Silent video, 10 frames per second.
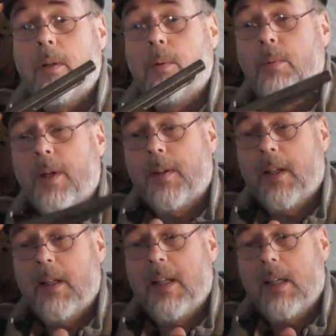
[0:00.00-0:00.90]
what
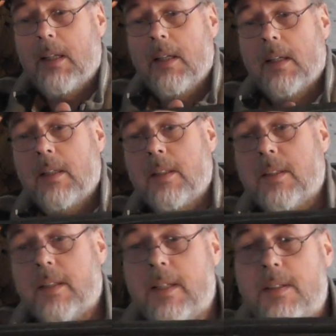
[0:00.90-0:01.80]
they did
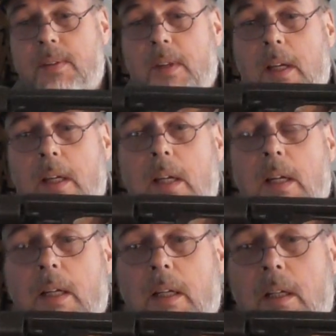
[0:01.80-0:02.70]
is
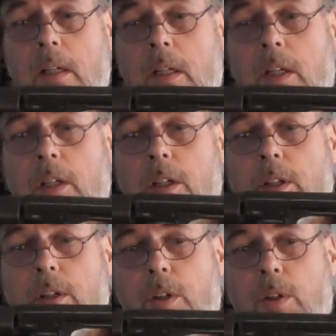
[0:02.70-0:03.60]
they
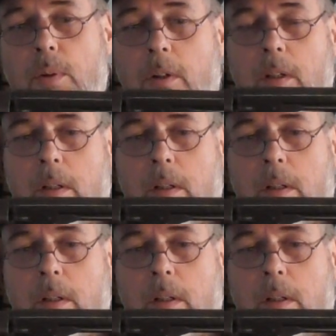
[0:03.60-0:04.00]
took